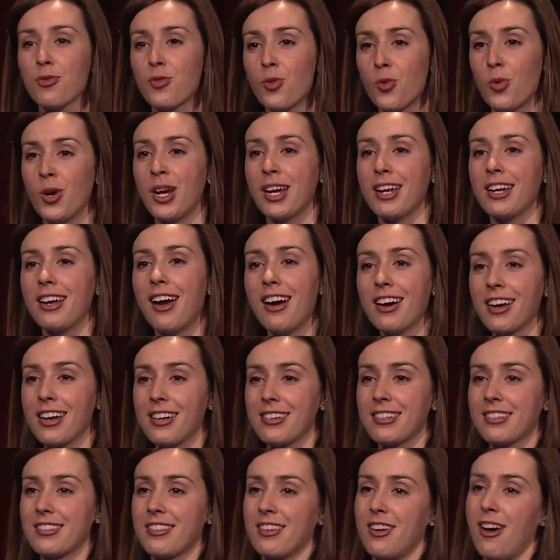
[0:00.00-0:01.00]
quick
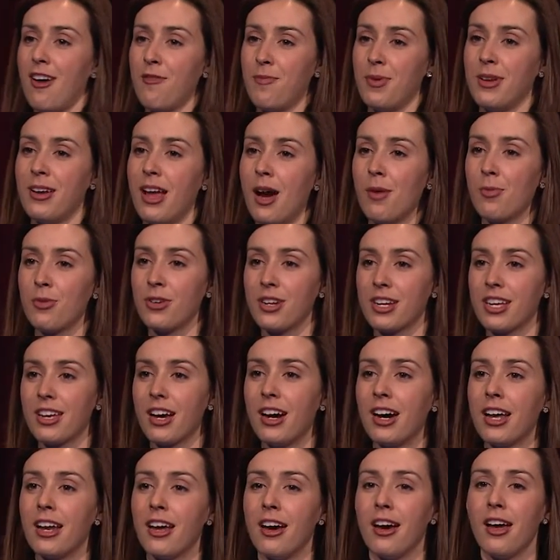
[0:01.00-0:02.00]
nuggets that I've been able to
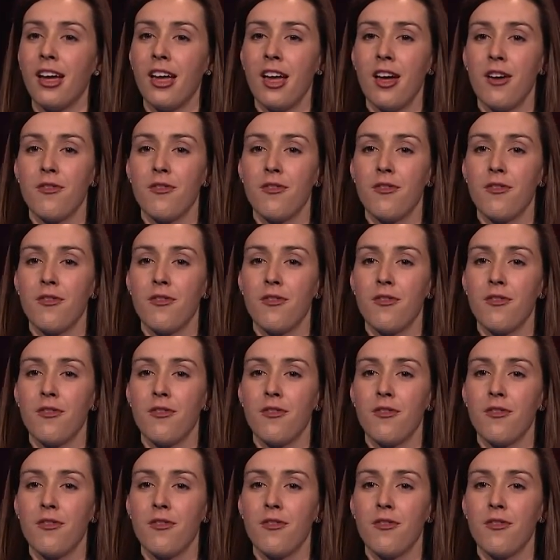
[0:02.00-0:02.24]
garner